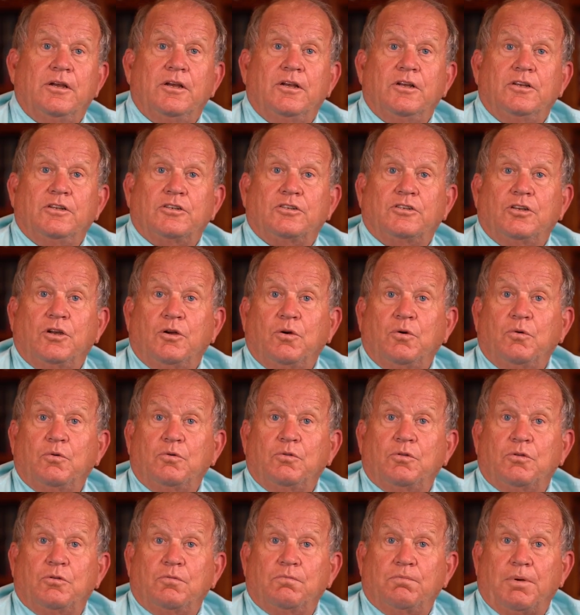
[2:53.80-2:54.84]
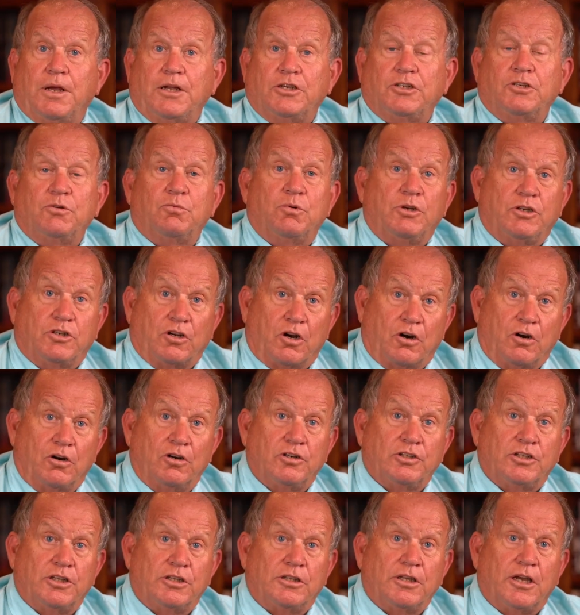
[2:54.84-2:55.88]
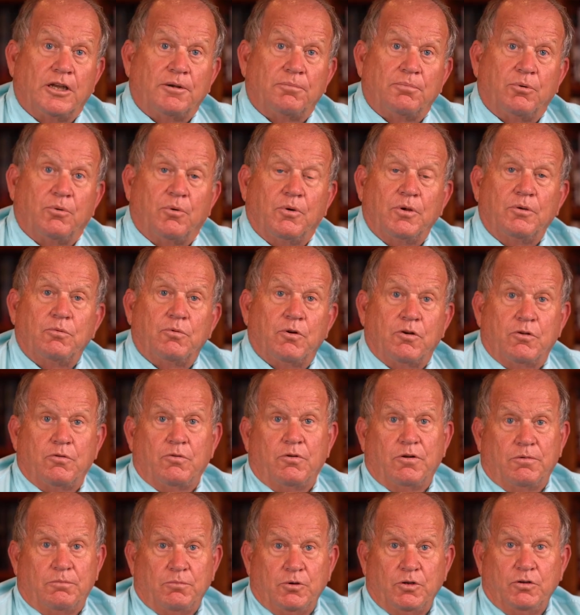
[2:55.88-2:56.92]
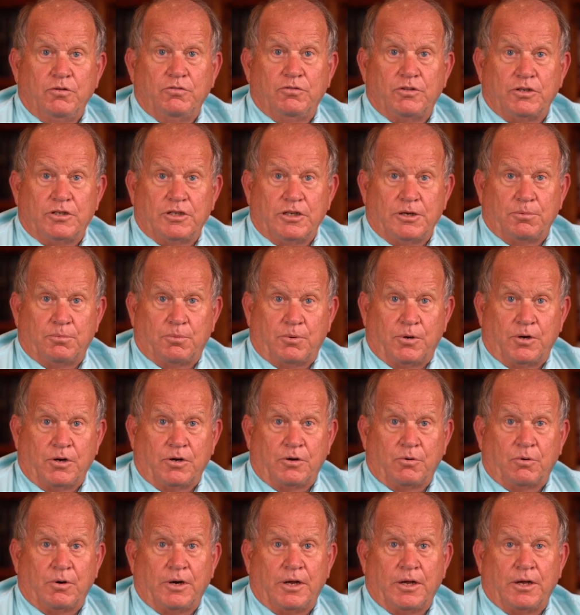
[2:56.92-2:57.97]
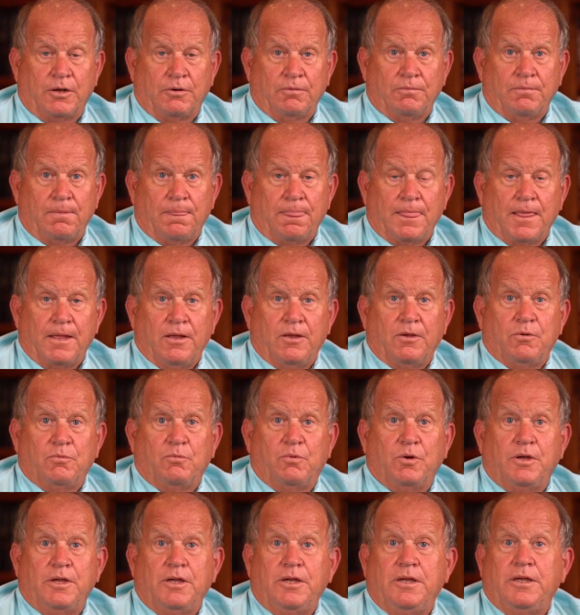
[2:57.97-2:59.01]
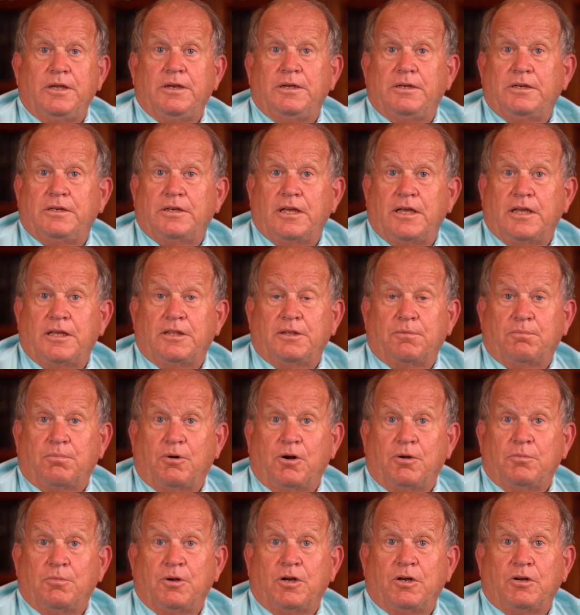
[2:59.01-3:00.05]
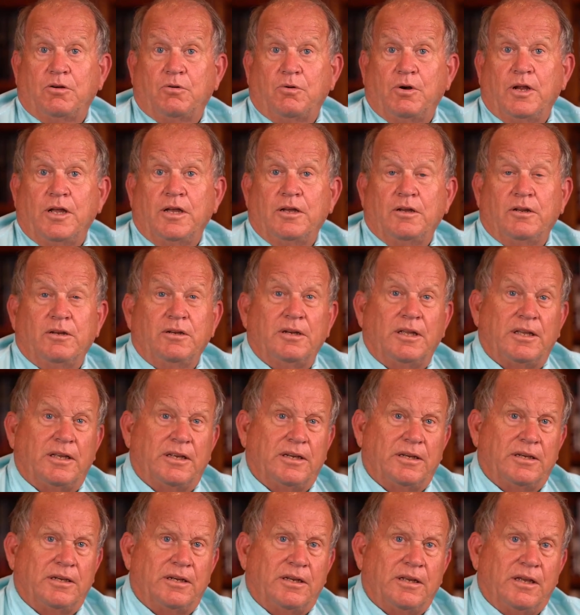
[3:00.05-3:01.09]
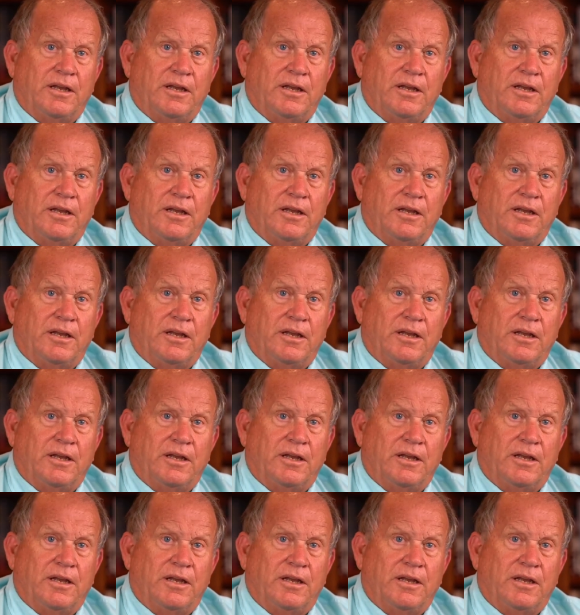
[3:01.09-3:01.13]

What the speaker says: so the patient returns at that point. We remove the temporary crown. We take the permanent crown and